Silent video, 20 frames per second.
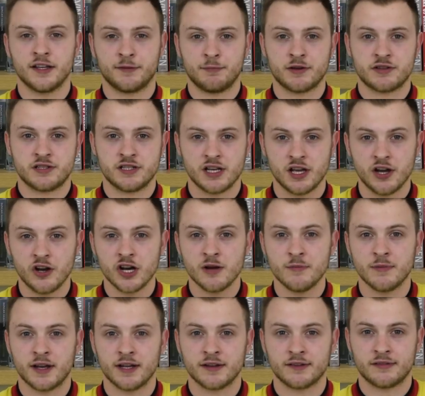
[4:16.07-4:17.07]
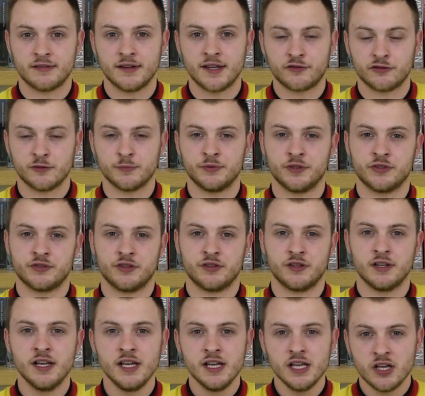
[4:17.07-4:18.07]
especially at home against lesser
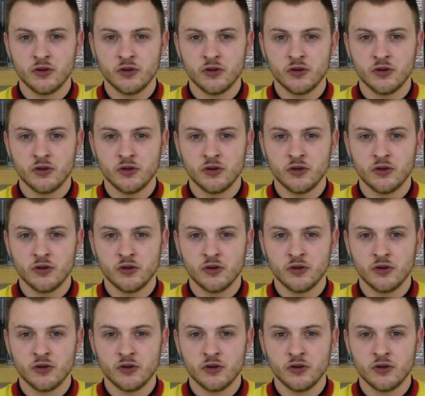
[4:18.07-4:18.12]
opposition.